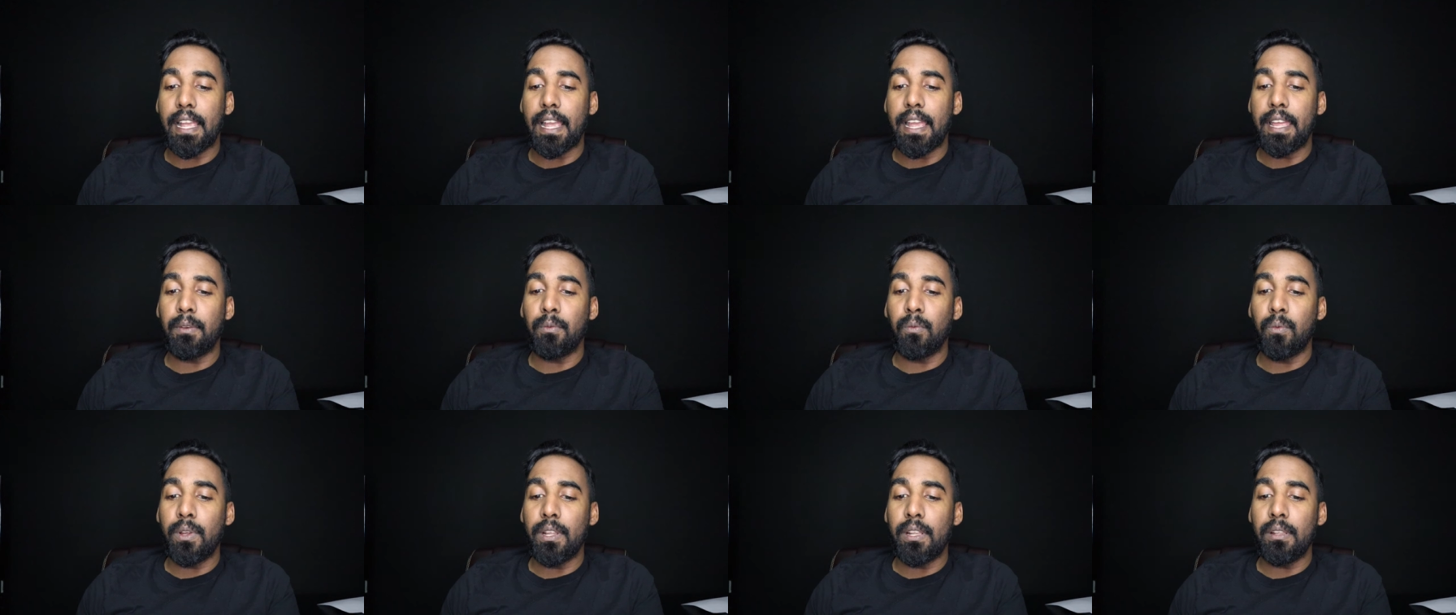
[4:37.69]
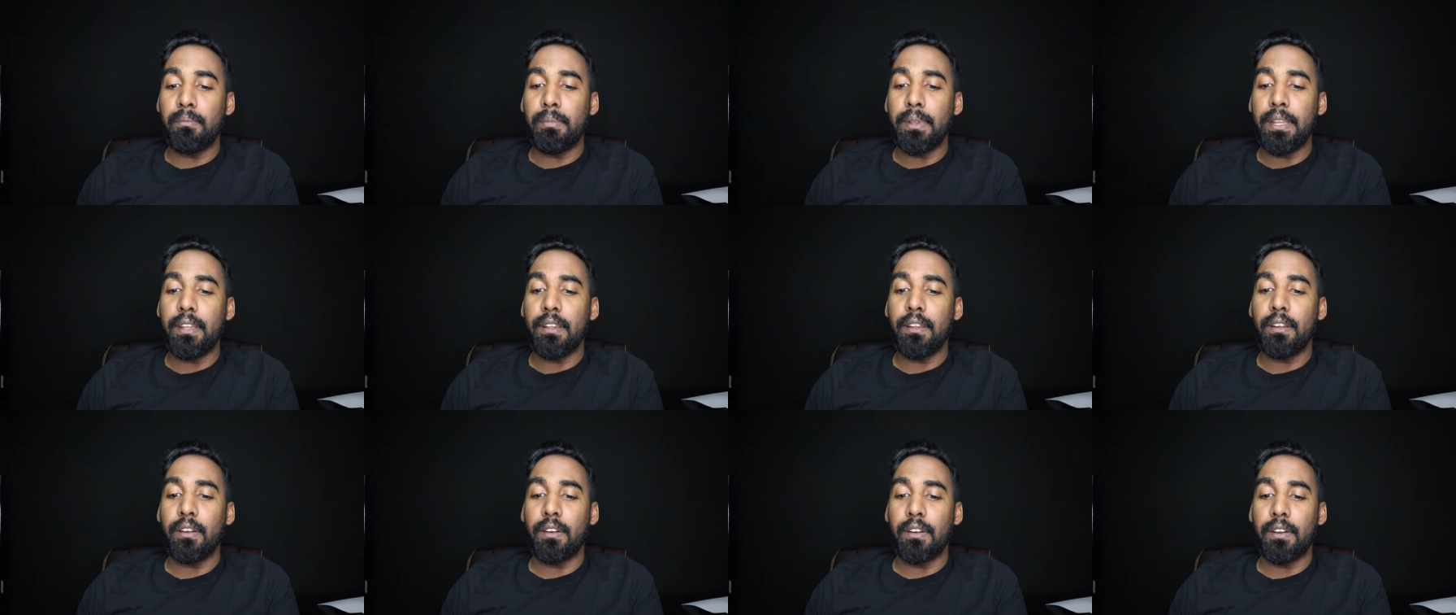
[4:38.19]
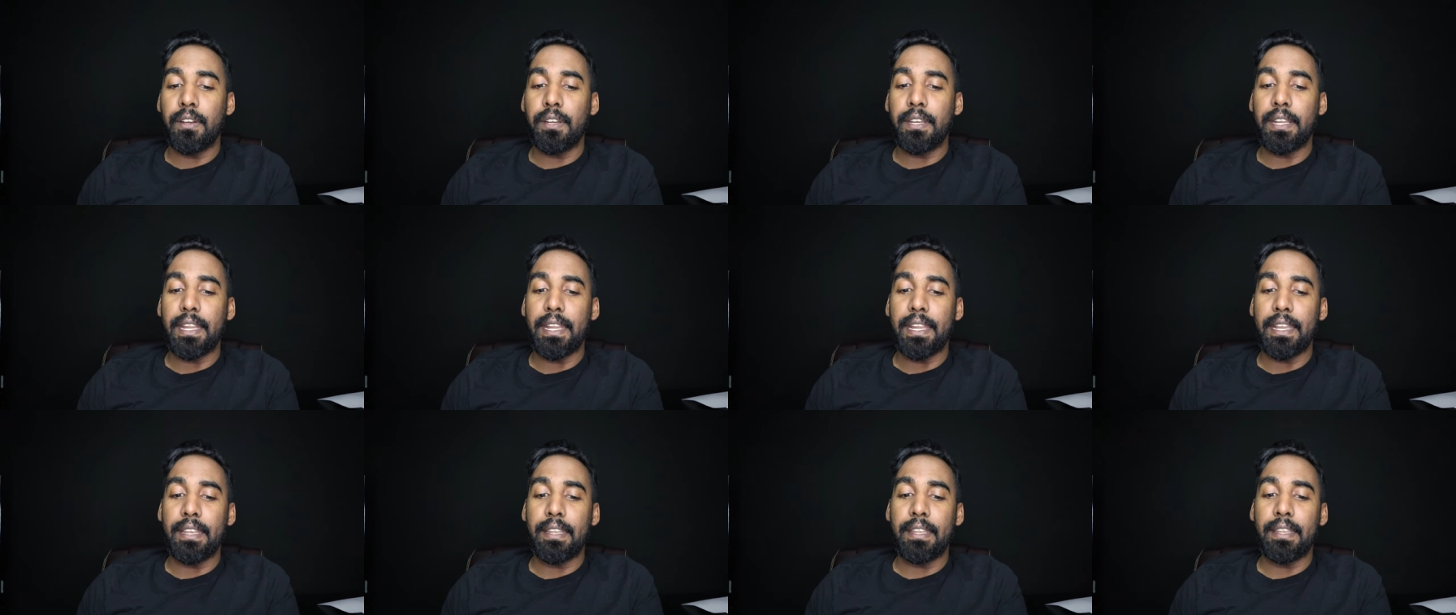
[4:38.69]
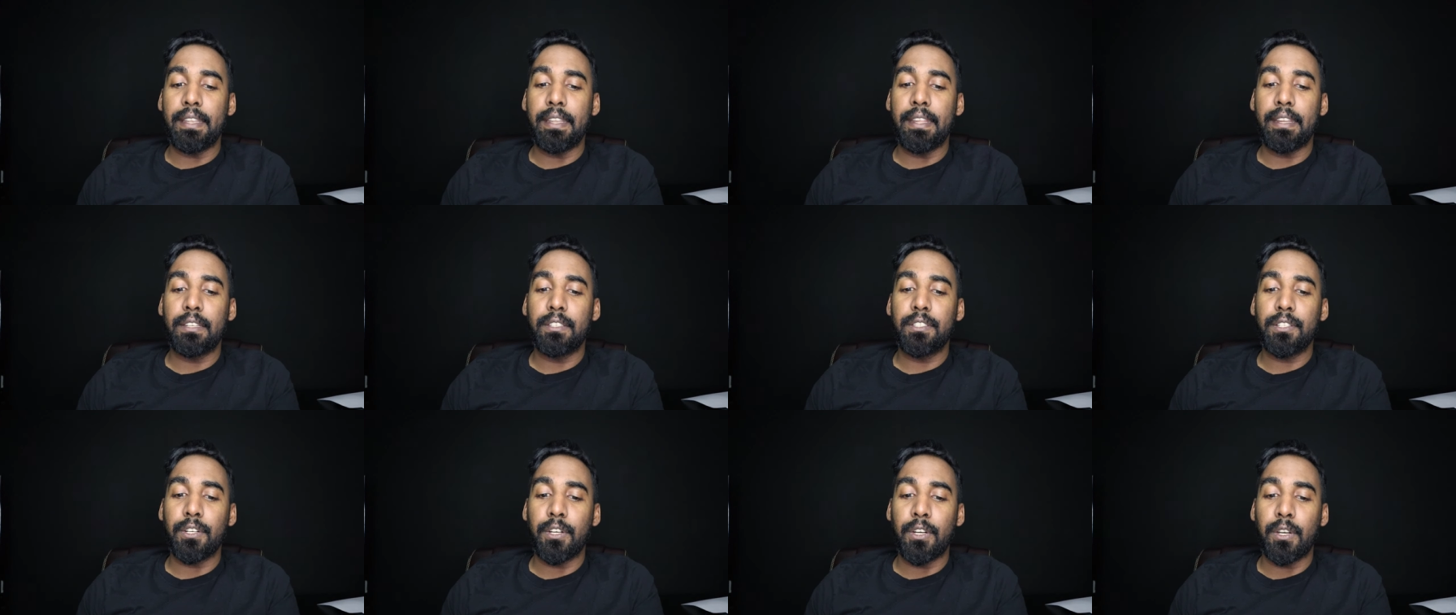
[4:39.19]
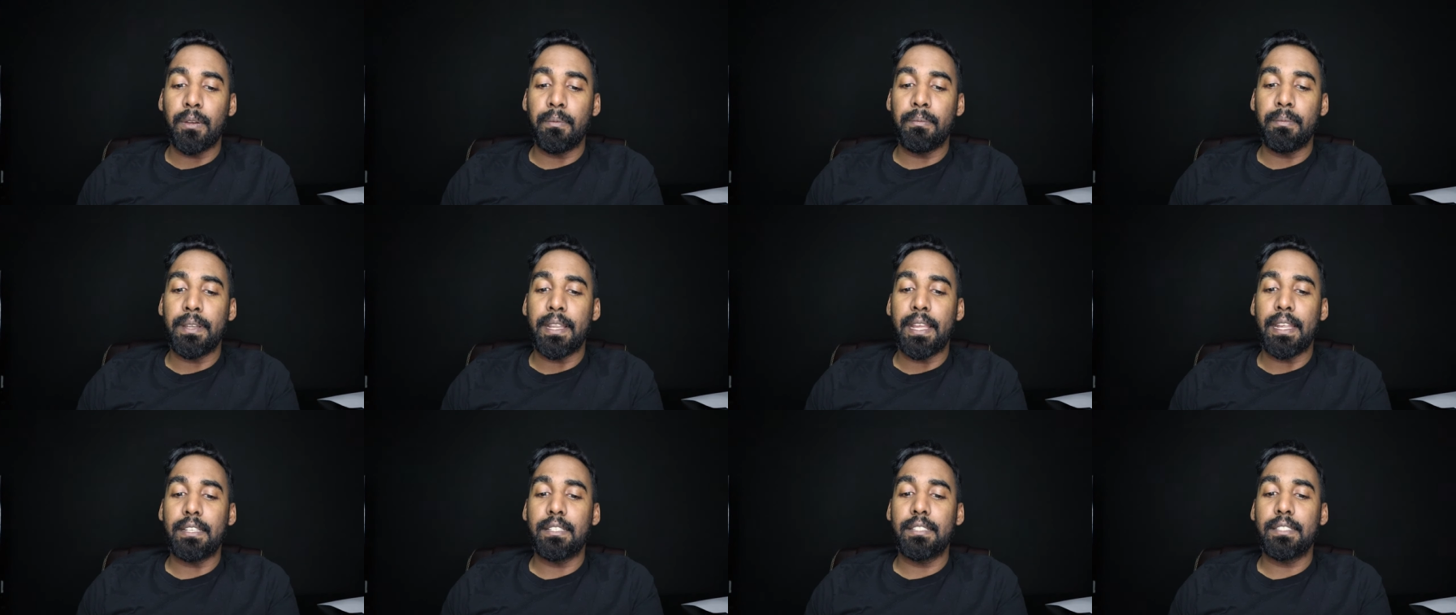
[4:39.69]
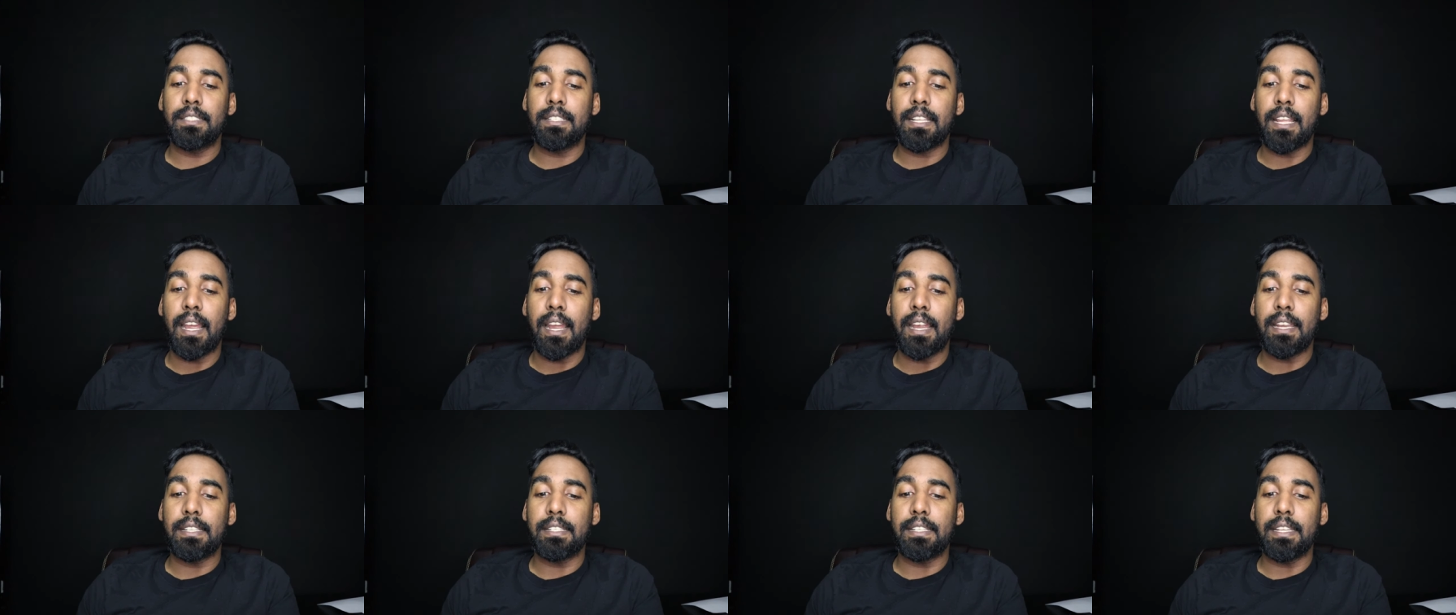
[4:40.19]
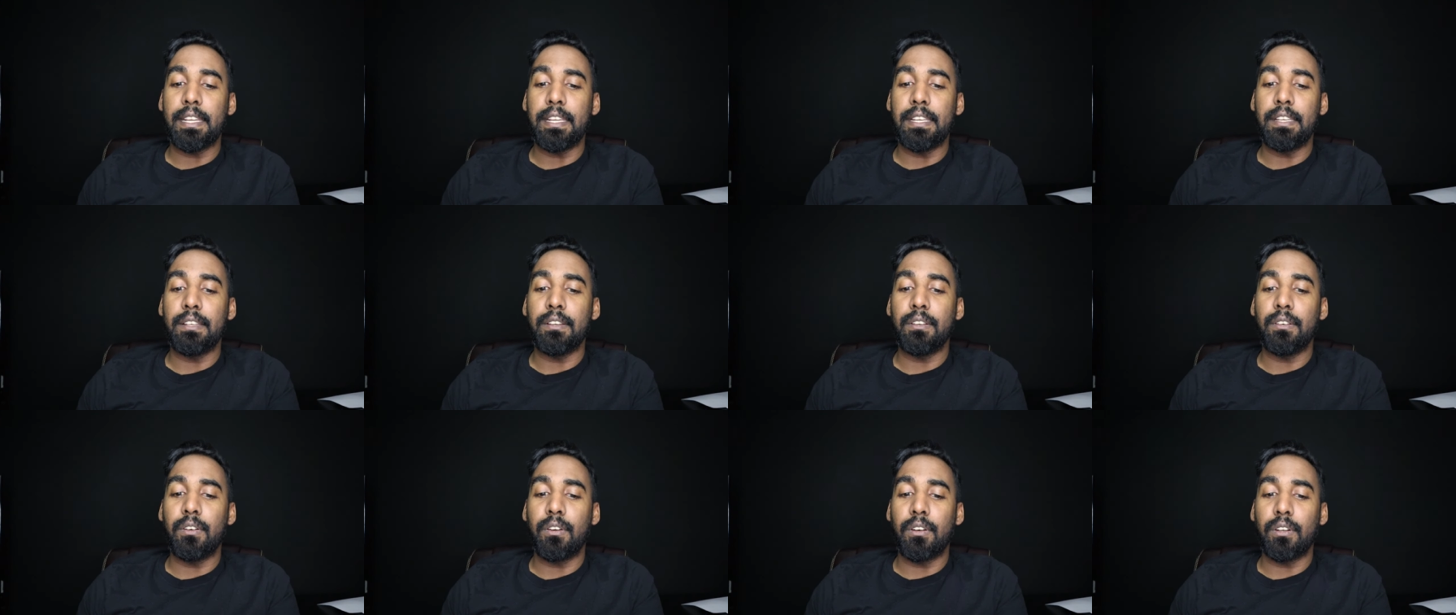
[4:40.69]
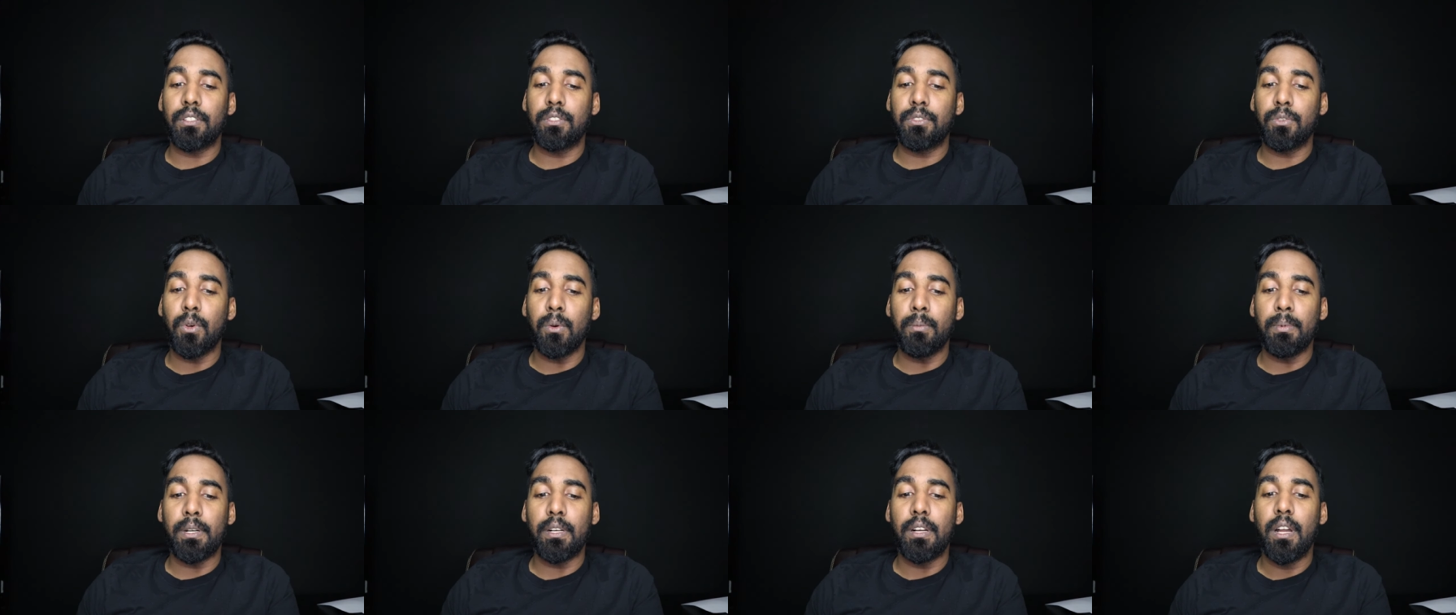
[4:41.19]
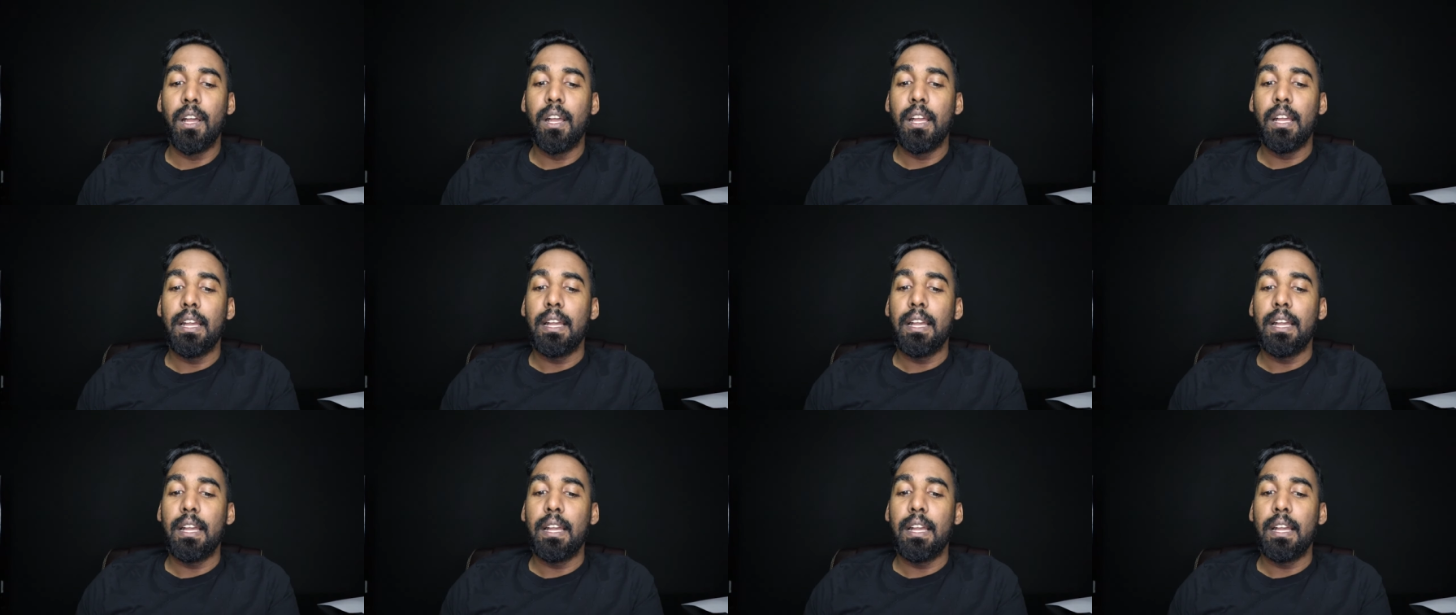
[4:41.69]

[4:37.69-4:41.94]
and will be heard in the term that starts in October.